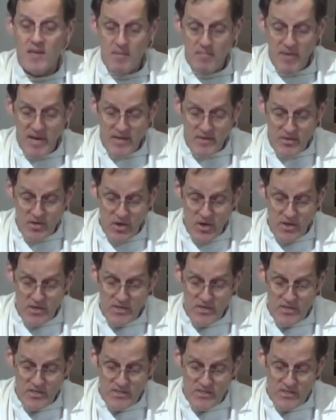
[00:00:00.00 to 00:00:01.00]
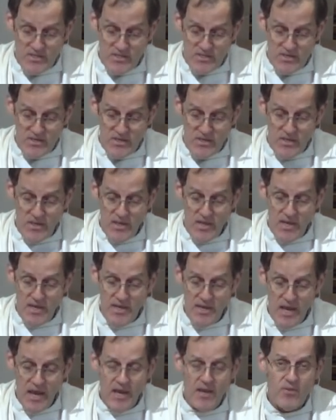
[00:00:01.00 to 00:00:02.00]
by darkness,
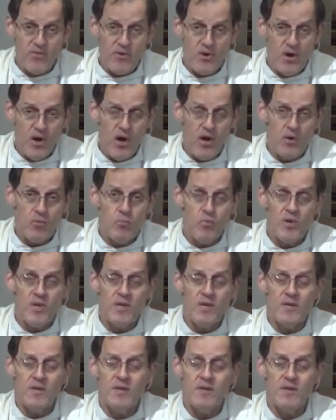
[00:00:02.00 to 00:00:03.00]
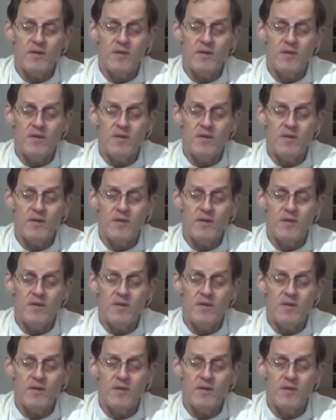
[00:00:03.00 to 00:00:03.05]
and neither are we.